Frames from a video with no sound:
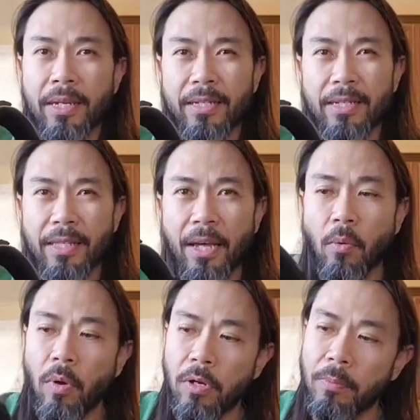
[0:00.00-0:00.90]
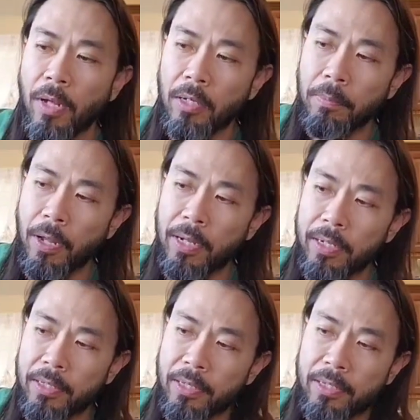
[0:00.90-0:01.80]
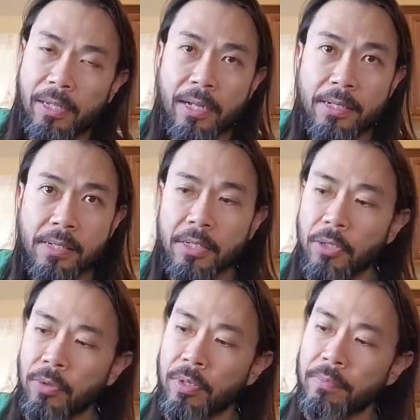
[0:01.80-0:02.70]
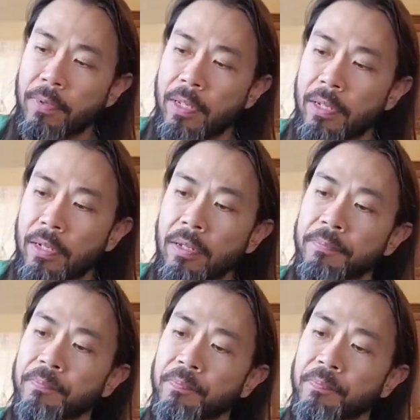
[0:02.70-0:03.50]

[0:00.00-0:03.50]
into that water bottle pocket and then kind of secure it in.